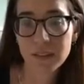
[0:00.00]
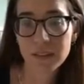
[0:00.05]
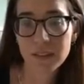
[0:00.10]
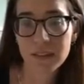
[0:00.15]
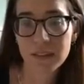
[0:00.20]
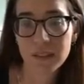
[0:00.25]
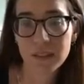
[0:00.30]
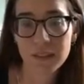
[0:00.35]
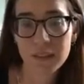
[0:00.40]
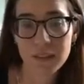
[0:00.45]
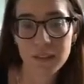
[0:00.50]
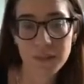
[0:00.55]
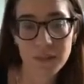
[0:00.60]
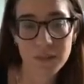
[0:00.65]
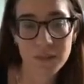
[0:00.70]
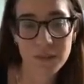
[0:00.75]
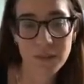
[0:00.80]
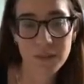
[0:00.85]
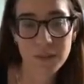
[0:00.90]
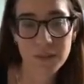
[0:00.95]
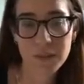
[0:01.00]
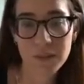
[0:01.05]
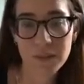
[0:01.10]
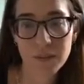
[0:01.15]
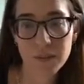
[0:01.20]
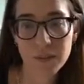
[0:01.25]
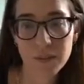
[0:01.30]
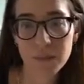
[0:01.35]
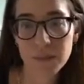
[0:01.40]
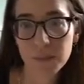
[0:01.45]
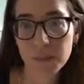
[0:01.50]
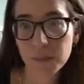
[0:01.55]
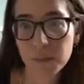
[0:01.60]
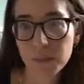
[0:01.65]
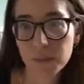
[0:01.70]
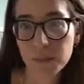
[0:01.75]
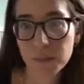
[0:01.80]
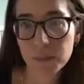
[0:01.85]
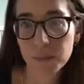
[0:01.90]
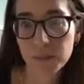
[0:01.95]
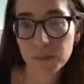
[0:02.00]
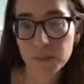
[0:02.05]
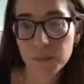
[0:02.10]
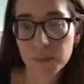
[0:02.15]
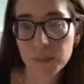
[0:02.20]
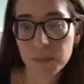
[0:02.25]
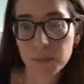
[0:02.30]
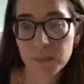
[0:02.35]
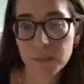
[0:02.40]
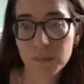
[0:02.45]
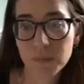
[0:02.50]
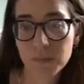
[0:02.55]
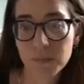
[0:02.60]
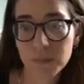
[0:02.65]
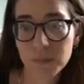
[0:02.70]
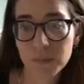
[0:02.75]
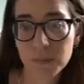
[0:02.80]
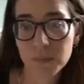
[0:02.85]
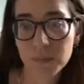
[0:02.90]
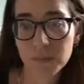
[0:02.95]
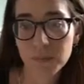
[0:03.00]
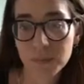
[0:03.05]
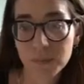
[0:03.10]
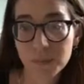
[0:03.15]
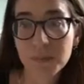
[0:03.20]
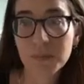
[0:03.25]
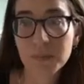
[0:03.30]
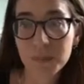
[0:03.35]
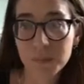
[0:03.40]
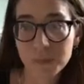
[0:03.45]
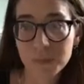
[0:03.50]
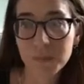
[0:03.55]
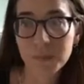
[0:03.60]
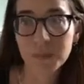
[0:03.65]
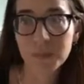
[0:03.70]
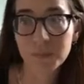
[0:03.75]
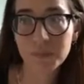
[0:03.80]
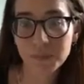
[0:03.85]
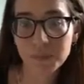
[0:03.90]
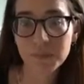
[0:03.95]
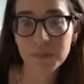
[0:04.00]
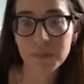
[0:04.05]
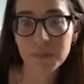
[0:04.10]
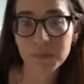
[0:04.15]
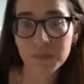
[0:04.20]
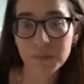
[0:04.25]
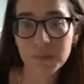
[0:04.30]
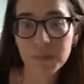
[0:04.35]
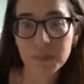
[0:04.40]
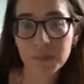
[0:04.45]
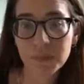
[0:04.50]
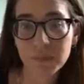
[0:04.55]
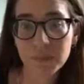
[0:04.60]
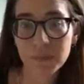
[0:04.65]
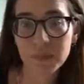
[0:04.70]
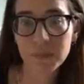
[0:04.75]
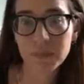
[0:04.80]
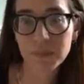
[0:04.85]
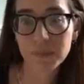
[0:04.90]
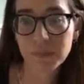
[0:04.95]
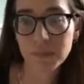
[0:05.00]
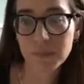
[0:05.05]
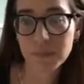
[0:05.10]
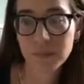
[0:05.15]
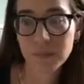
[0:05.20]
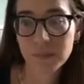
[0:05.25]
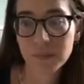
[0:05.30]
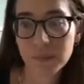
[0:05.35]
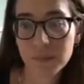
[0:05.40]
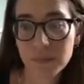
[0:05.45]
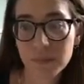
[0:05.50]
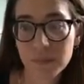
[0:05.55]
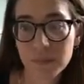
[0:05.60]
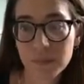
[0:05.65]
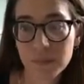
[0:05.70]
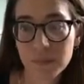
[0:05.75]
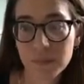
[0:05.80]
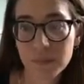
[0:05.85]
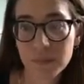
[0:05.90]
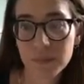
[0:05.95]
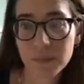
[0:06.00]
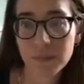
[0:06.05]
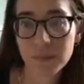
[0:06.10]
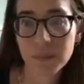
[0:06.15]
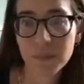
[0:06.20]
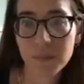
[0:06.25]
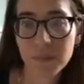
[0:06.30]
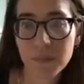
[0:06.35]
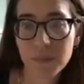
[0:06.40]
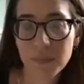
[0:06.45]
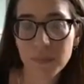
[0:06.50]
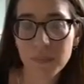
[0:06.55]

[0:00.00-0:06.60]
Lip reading: No words are spoken by the person on screen.